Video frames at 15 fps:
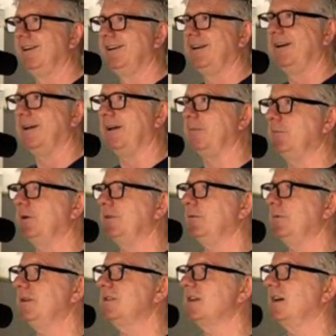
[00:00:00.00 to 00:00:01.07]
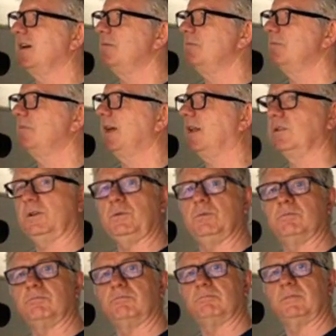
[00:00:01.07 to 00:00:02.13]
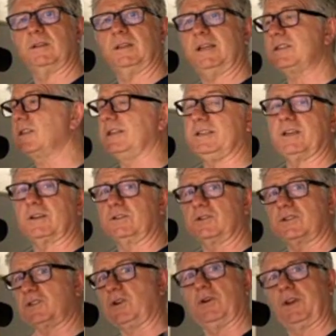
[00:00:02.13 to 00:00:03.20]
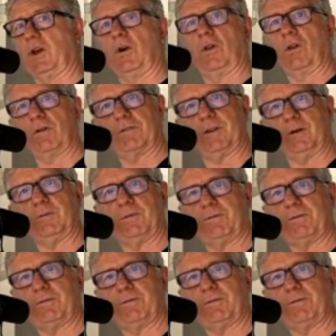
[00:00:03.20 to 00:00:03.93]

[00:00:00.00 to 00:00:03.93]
But in the meantime, that'll do. Leslie, you can just turn it all off now, we're